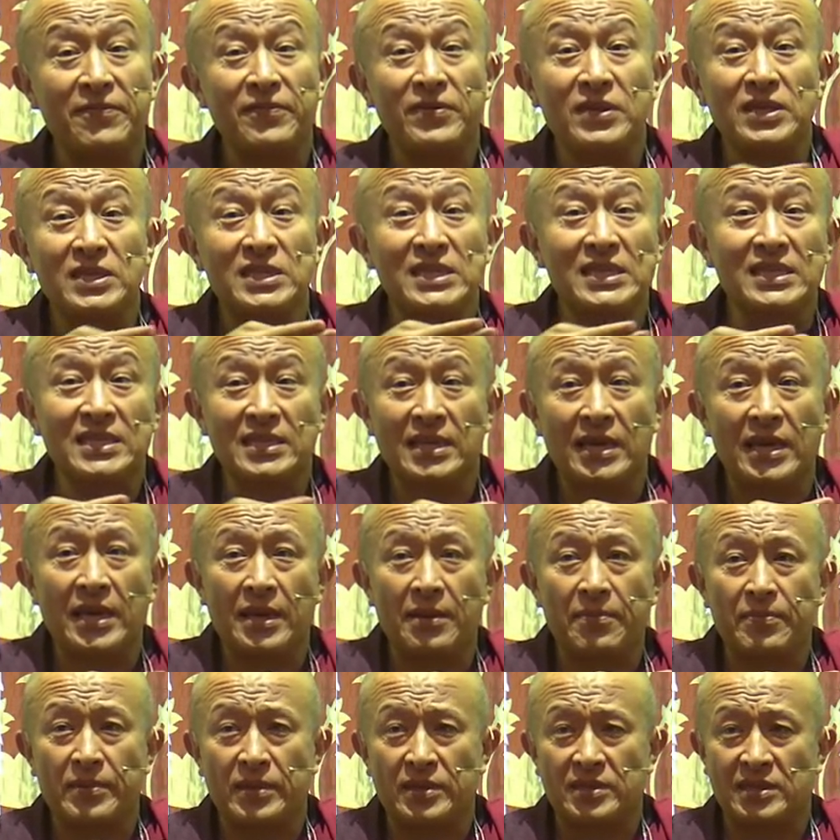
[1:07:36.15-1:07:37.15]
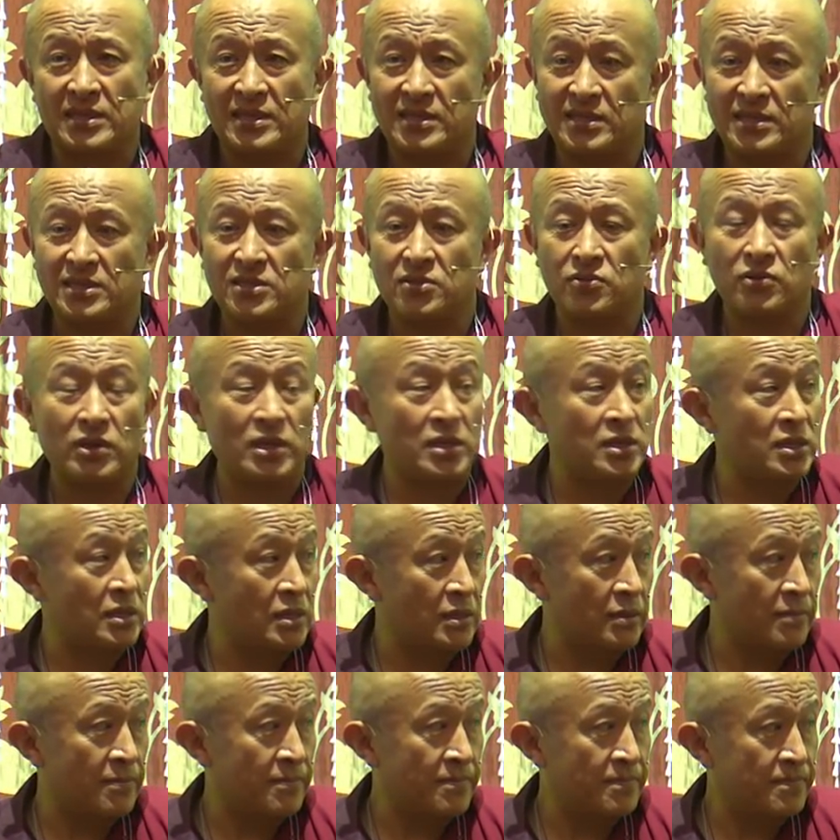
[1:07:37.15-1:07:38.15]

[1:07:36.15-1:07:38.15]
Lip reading: feeding the habit? Distraction.